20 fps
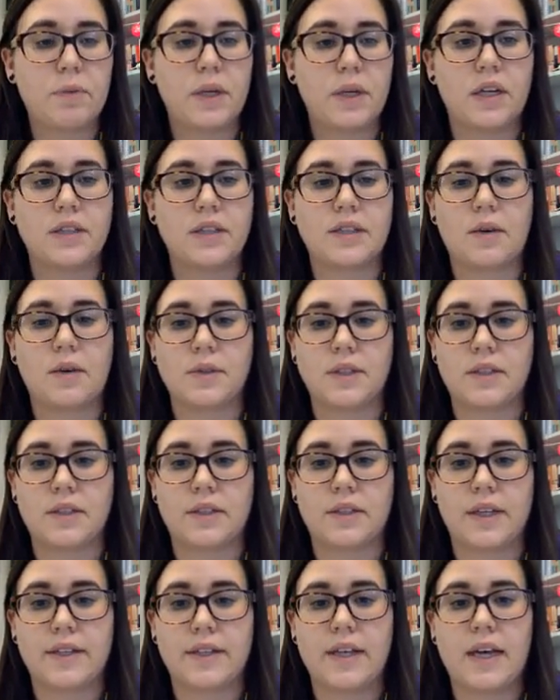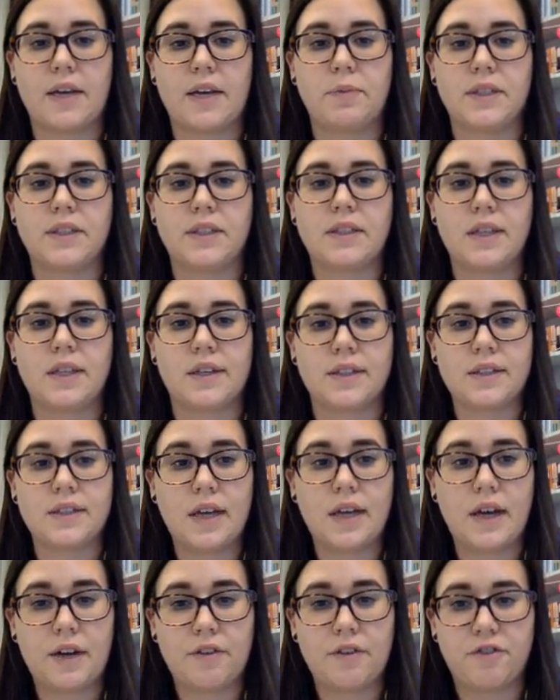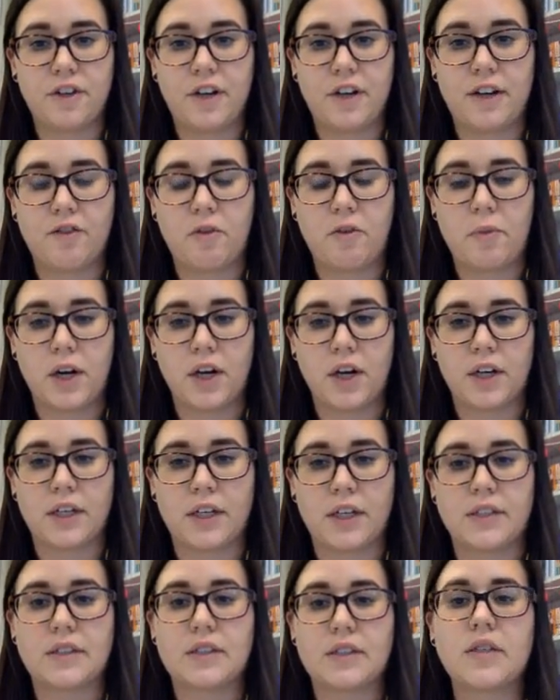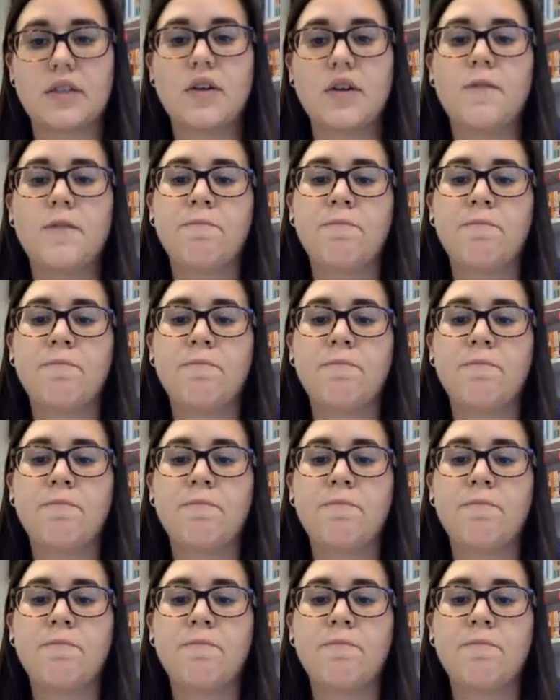because that was land that had been set aside for Native Americans.